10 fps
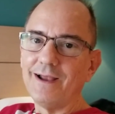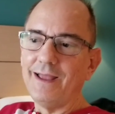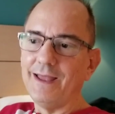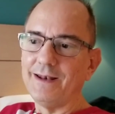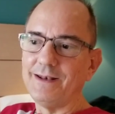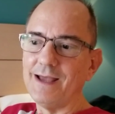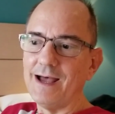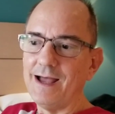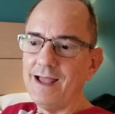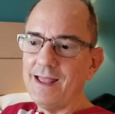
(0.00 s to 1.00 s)
And
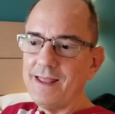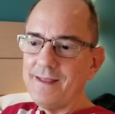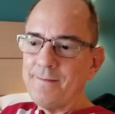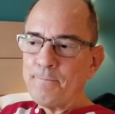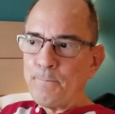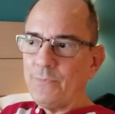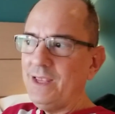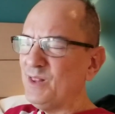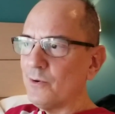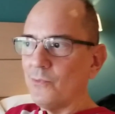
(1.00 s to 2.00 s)
uh,
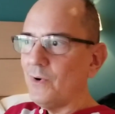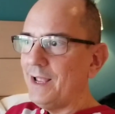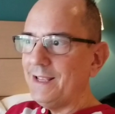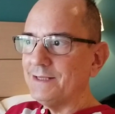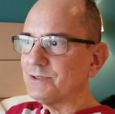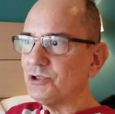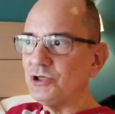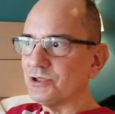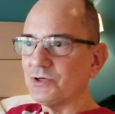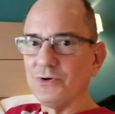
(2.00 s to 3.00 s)
either way, it's
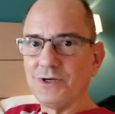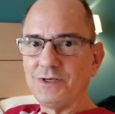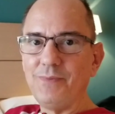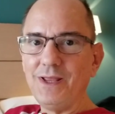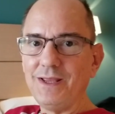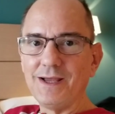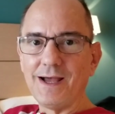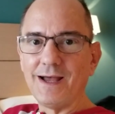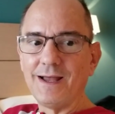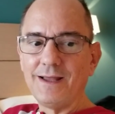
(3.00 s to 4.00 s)
just going to be uh,